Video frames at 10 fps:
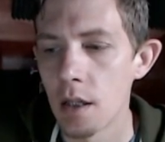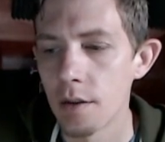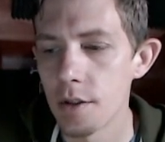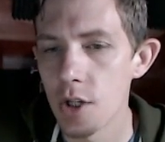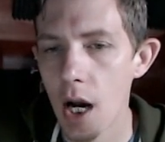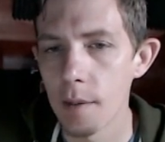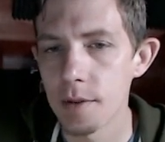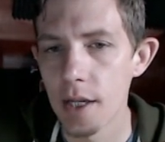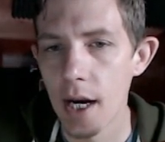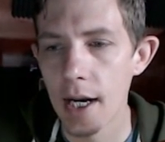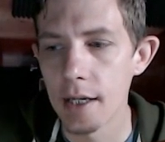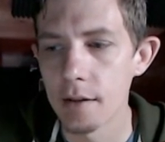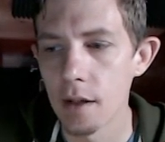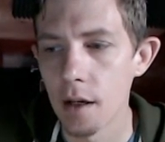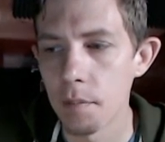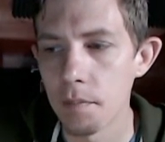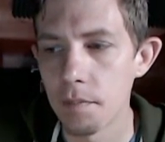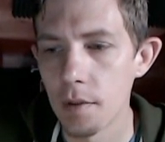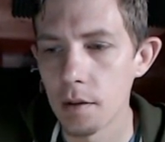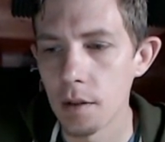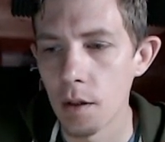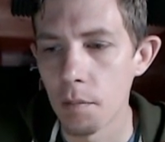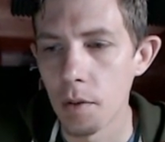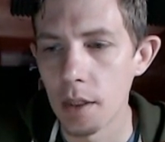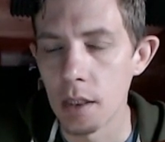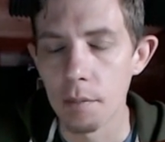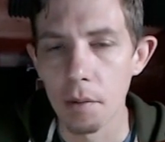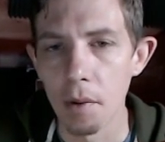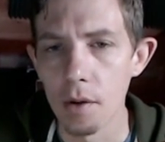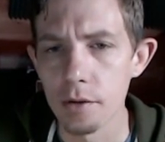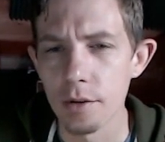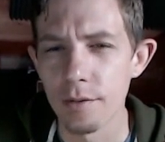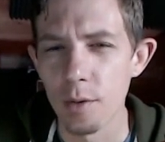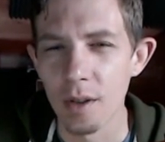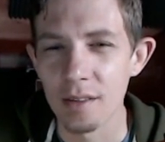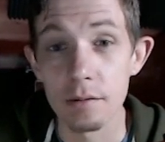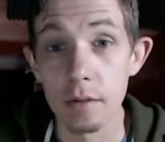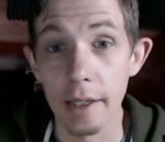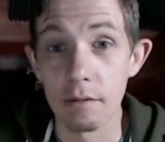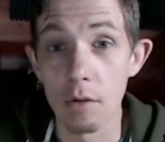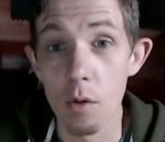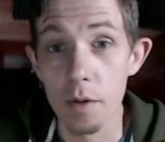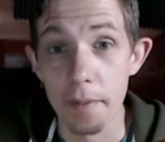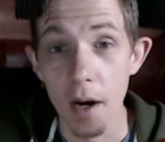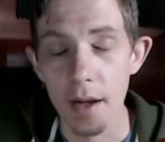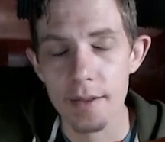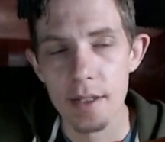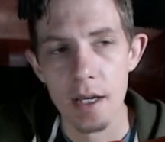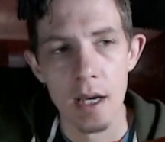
the jobs that I had up, you know, put in a proposal for, like, no response.